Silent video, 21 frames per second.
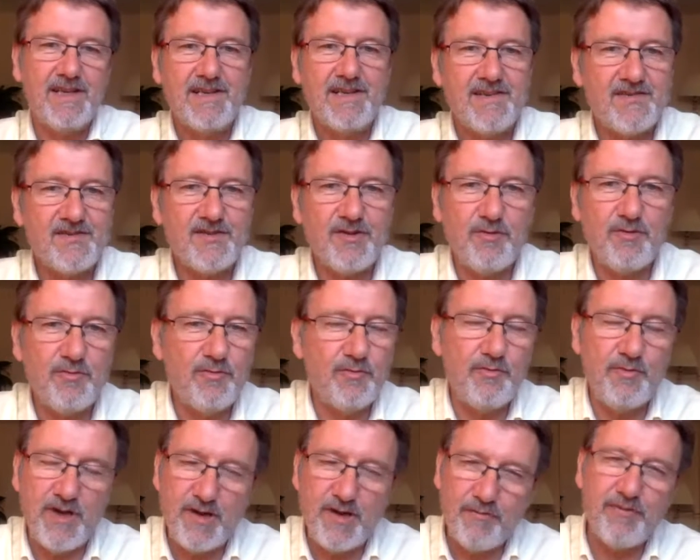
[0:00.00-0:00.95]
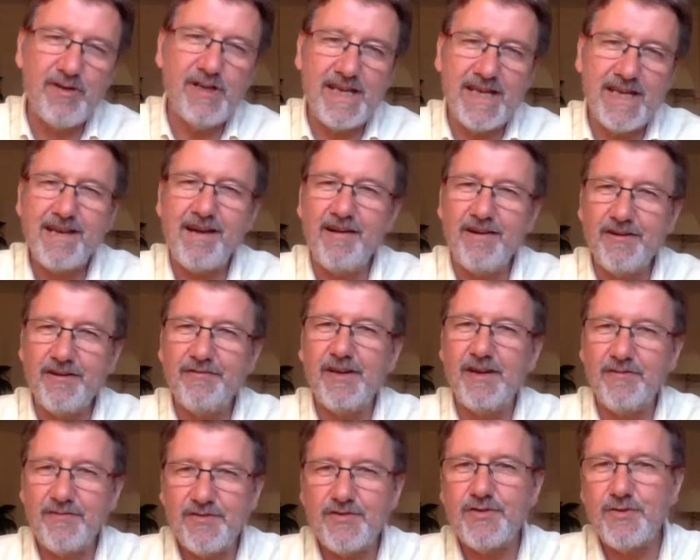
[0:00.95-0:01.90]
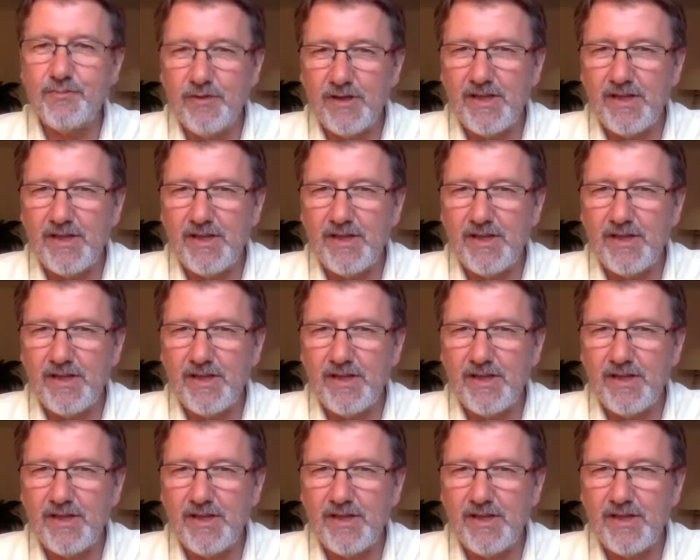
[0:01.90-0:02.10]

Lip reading: So we really kind of have two